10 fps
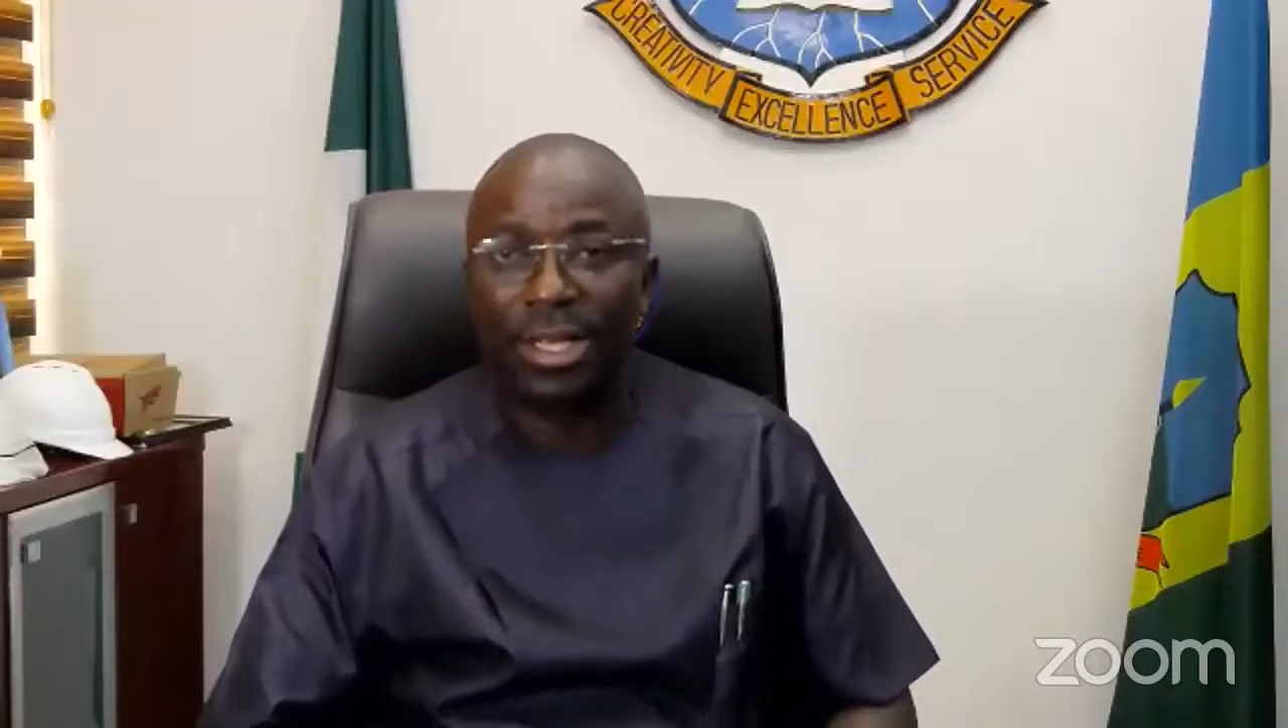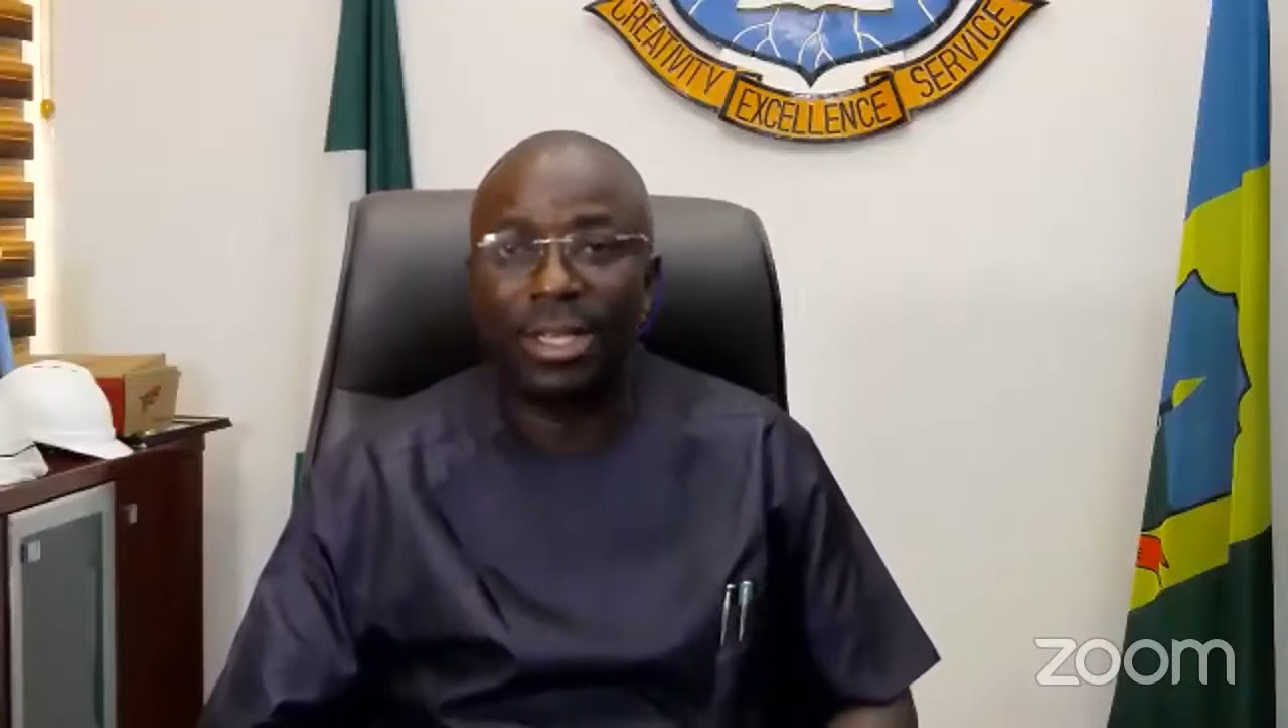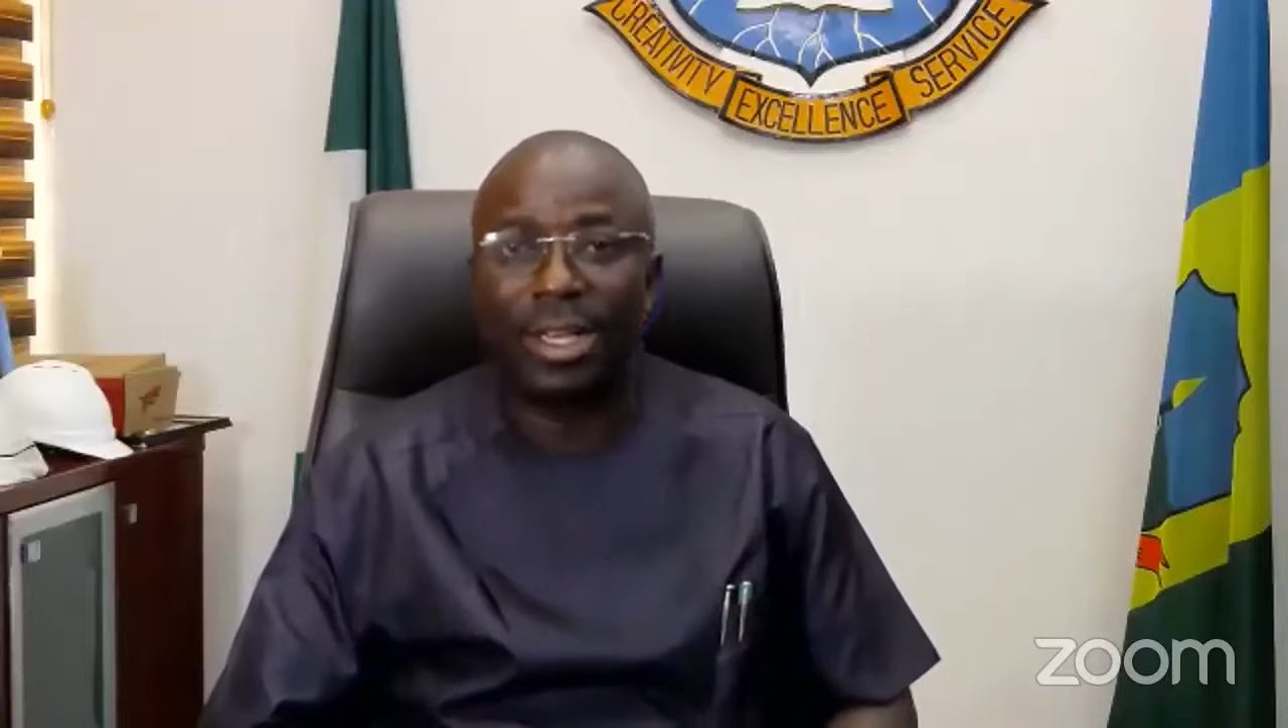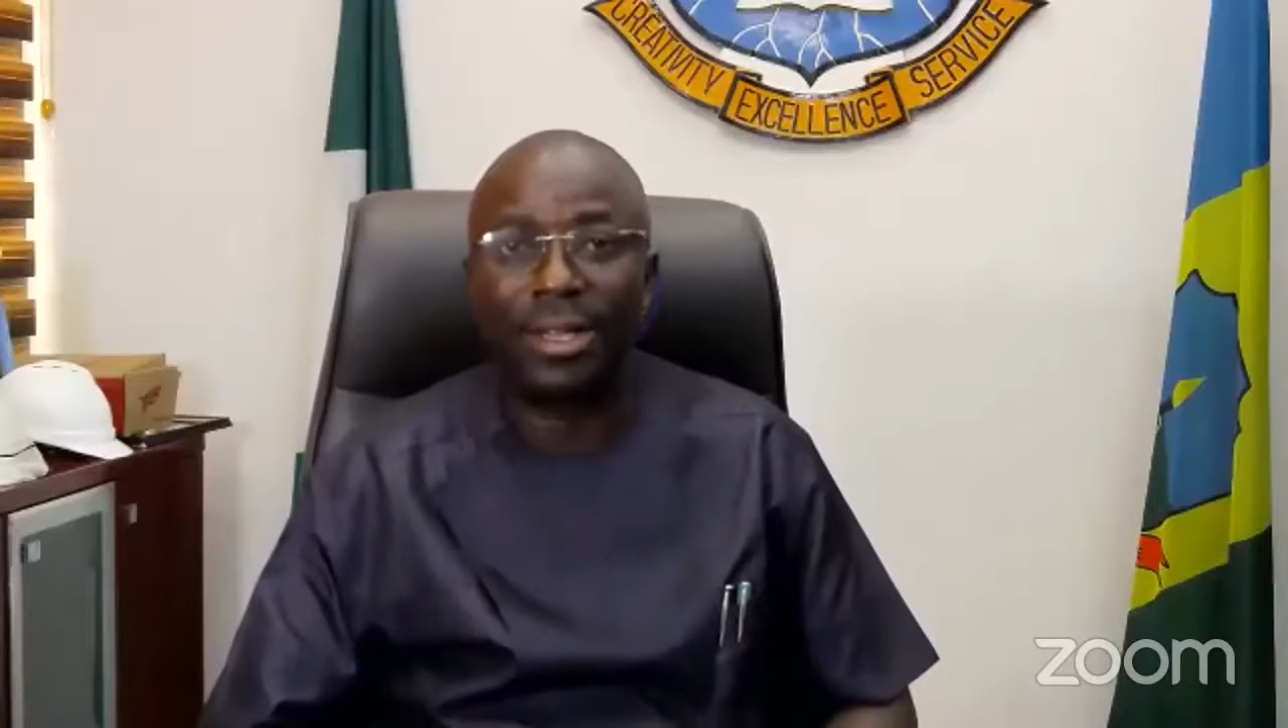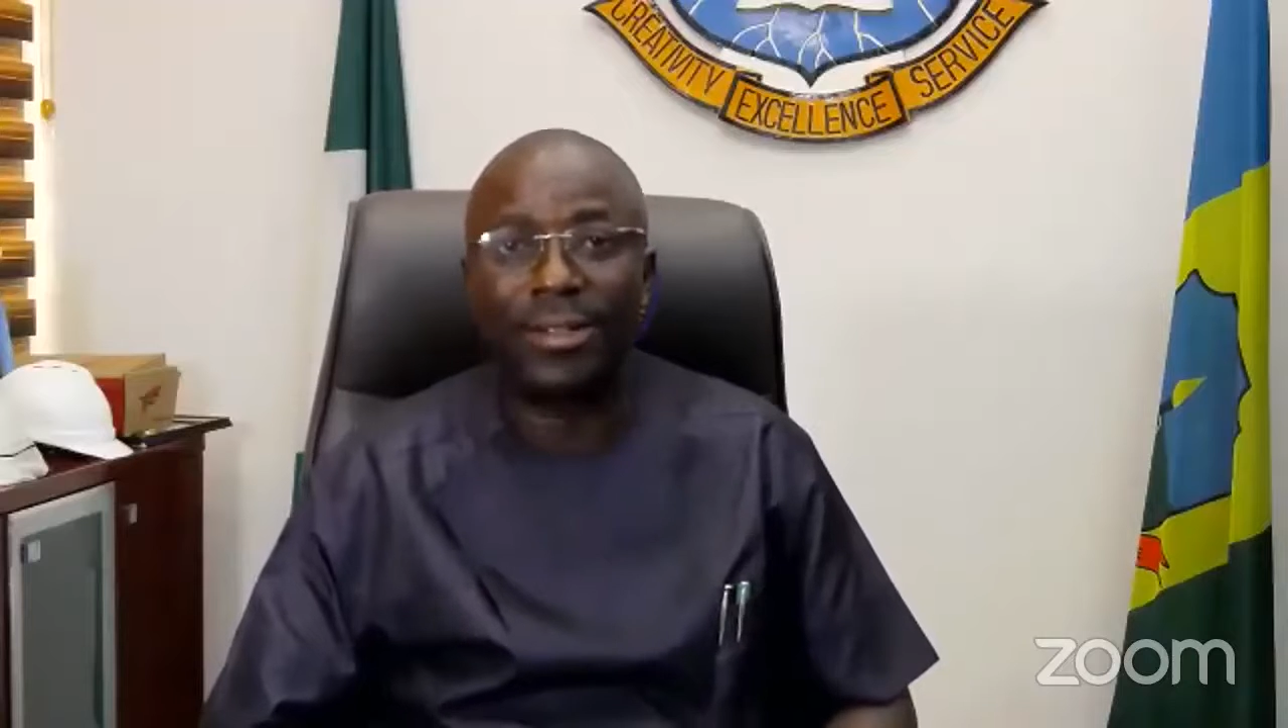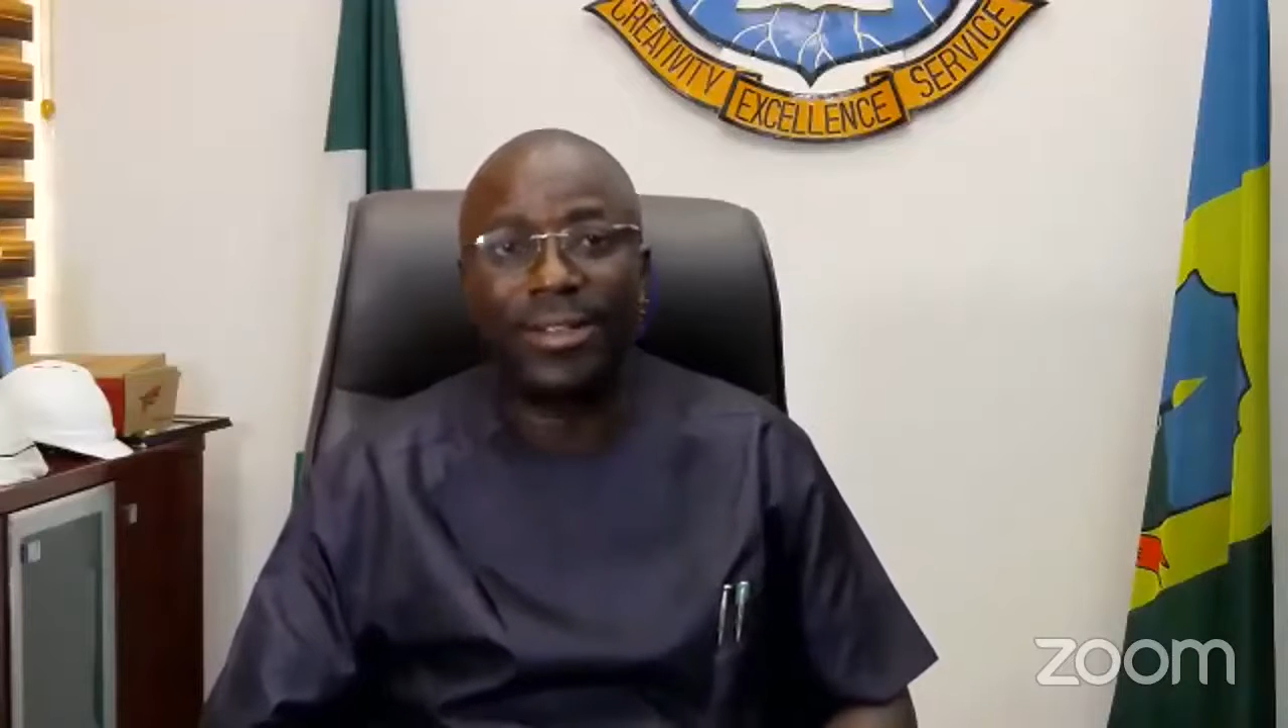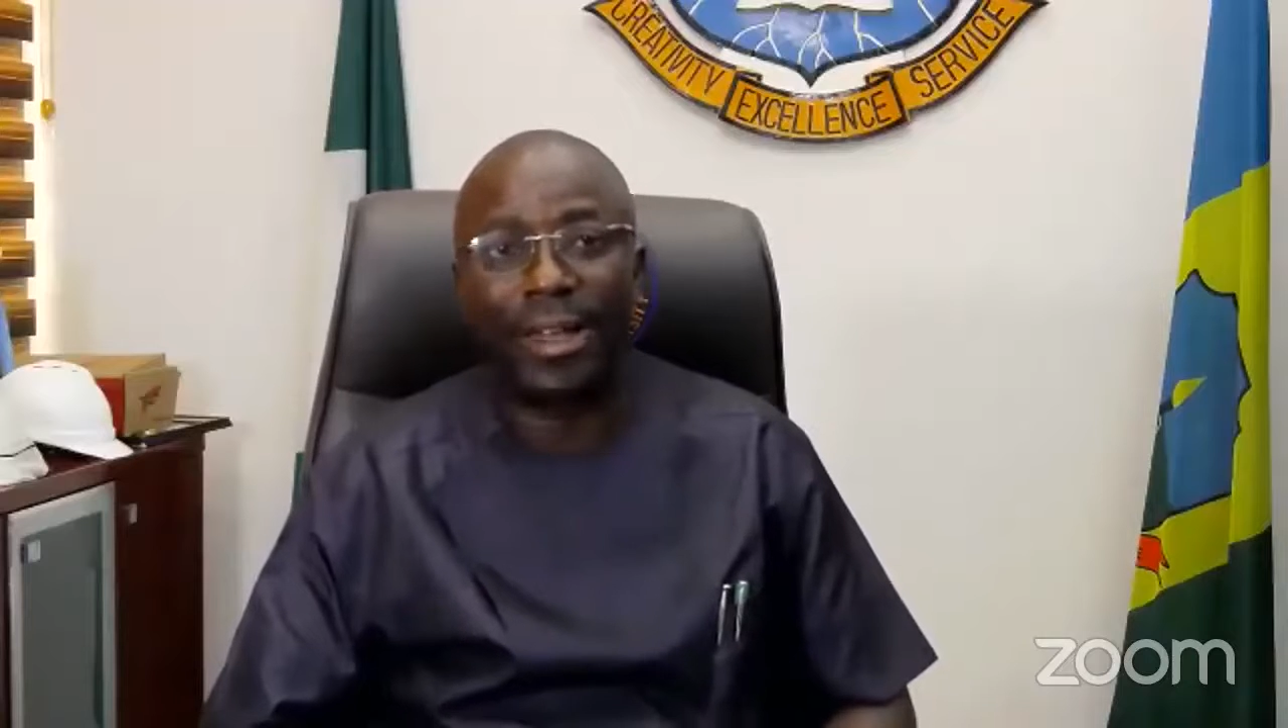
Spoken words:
there is